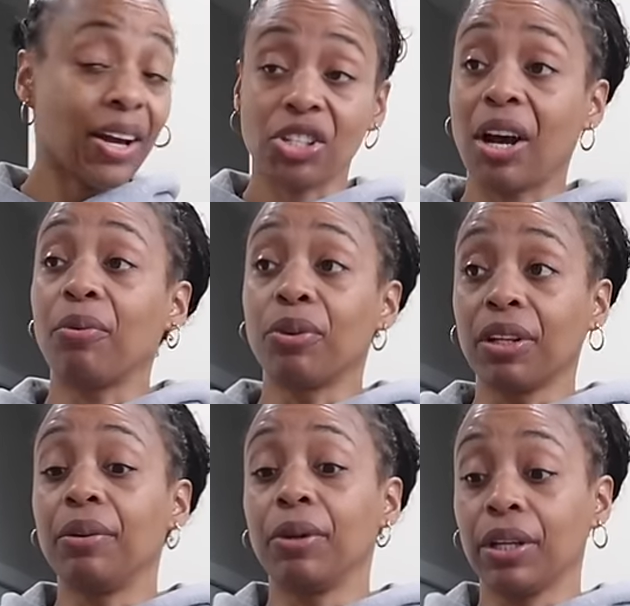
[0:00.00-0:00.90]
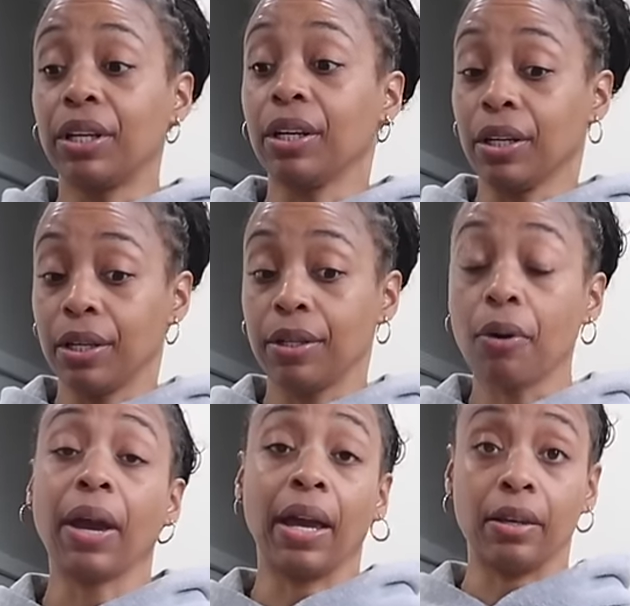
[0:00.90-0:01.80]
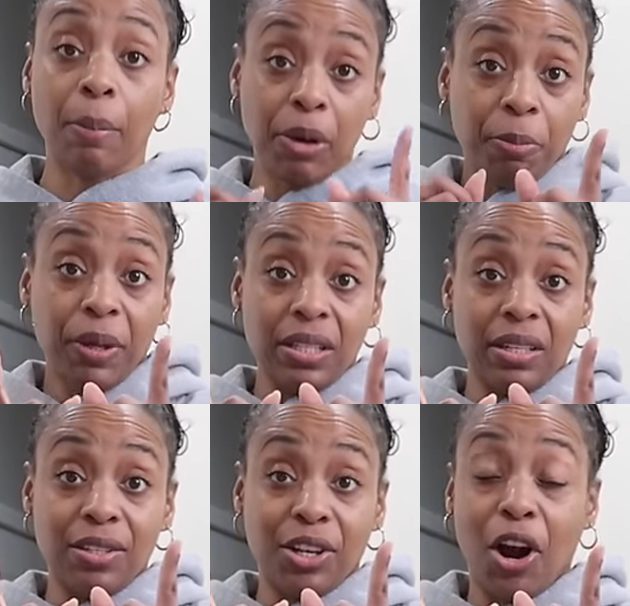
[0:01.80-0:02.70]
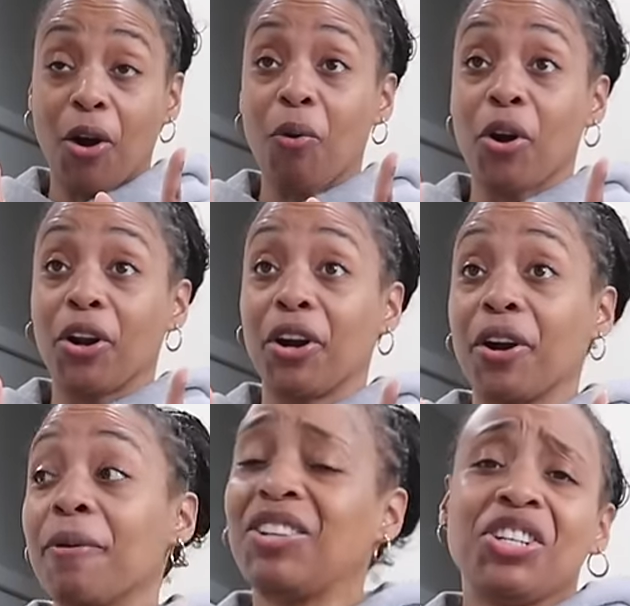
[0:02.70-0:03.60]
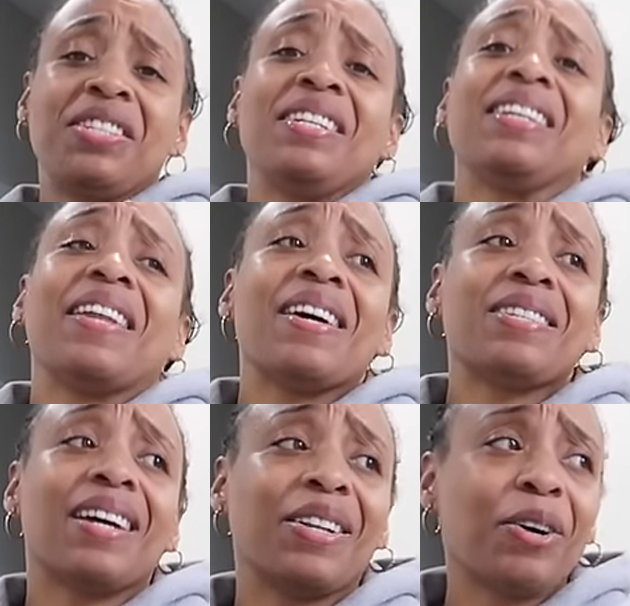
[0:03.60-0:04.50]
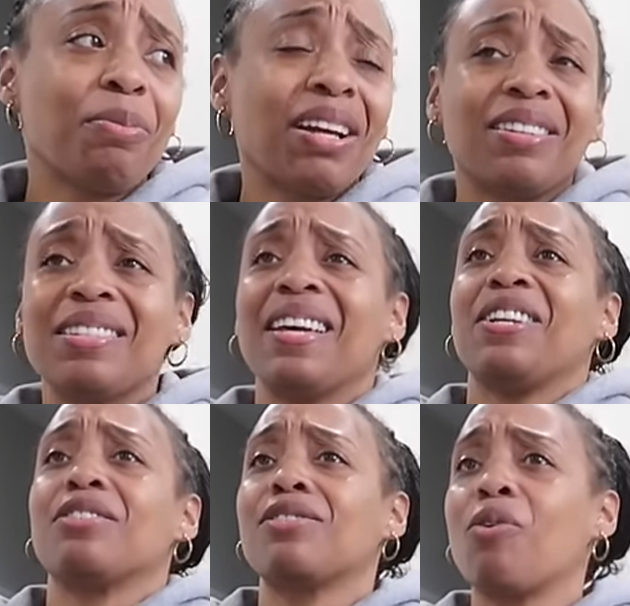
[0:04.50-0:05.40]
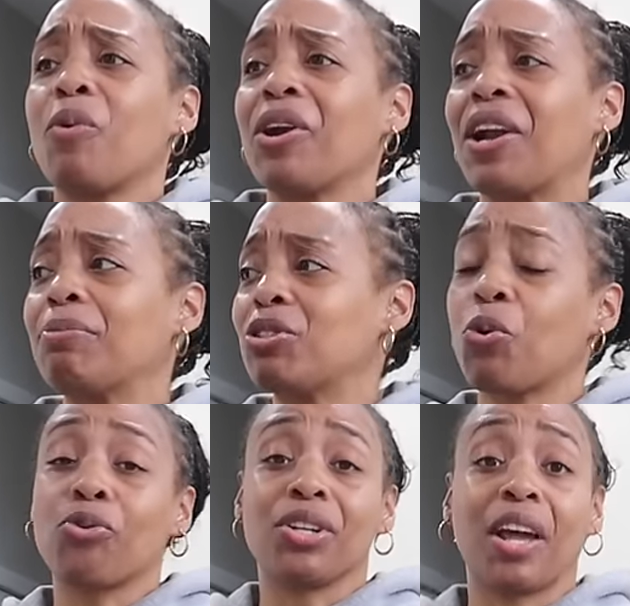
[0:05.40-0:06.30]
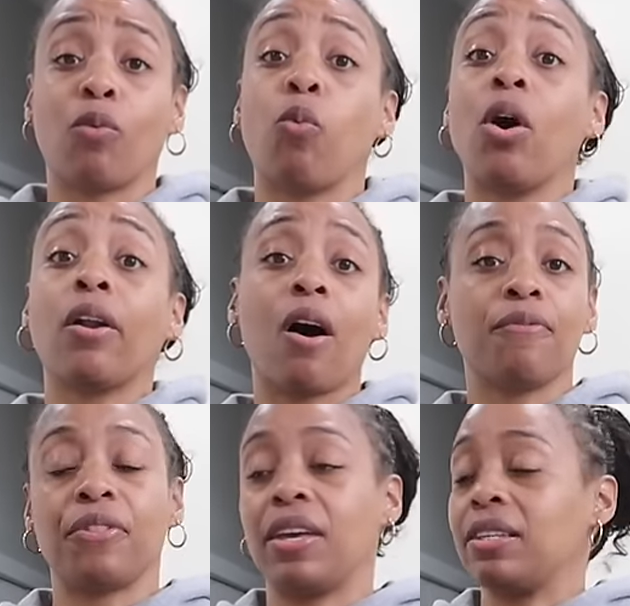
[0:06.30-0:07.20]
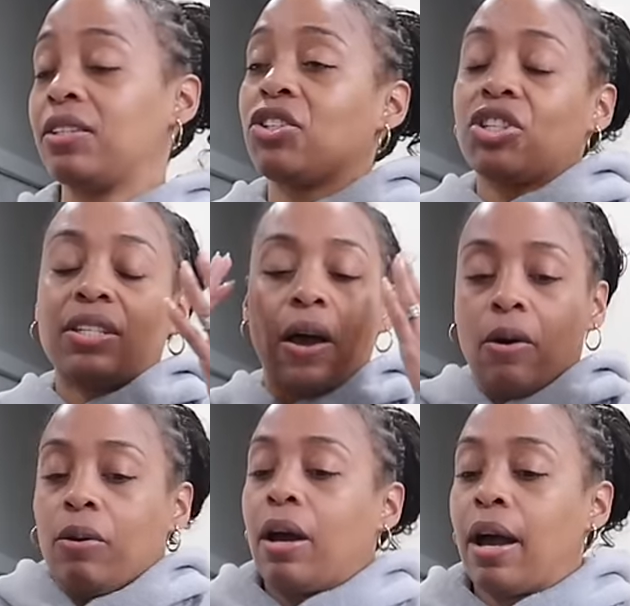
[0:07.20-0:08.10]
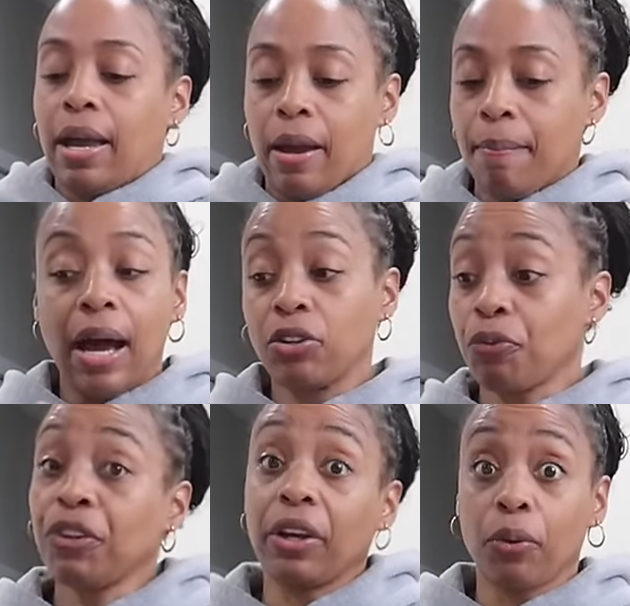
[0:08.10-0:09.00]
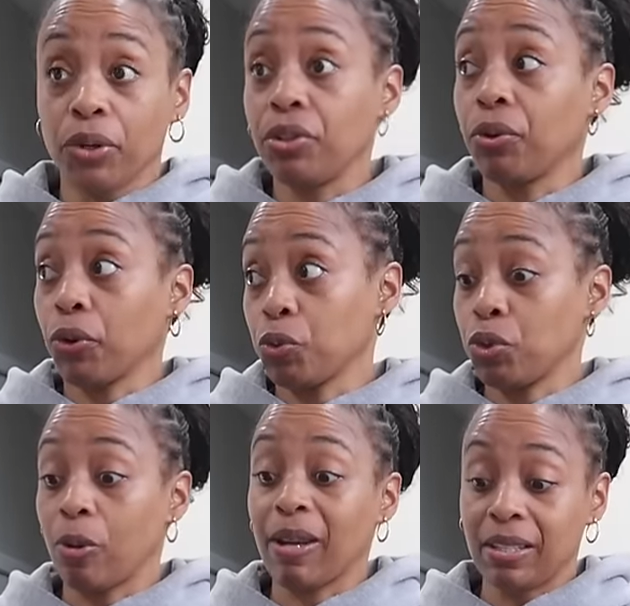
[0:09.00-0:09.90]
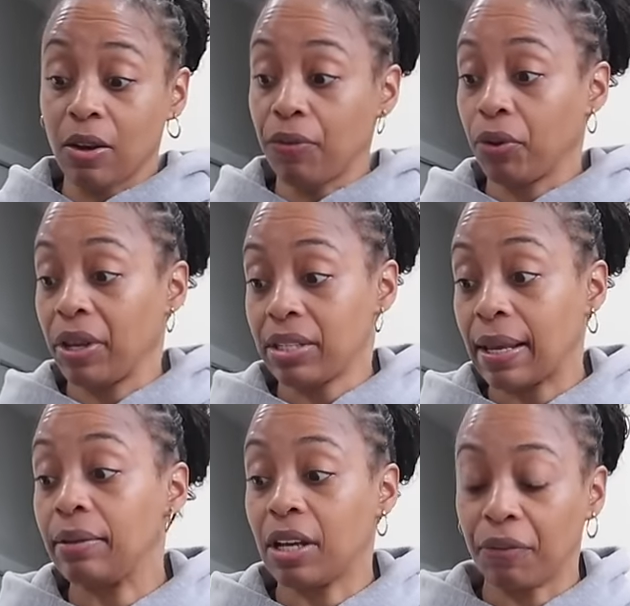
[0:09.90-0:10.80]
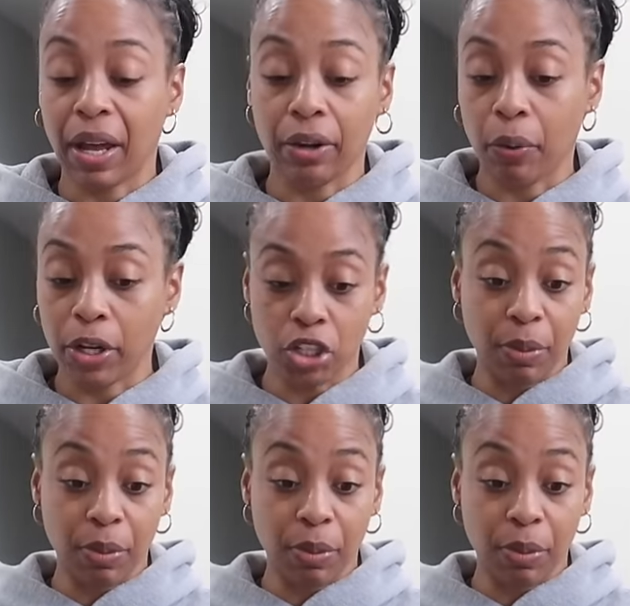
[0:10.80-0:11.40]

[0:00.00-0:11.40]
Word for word: Actually, I really, really could. Okay, I'm gonna place an Instacart order. I just did last night. They're like, this lady is so weird. I'm just ordering like one-off things. That's just how I am. I don't feel like going to the grocery store myself though. That's definitely out of question.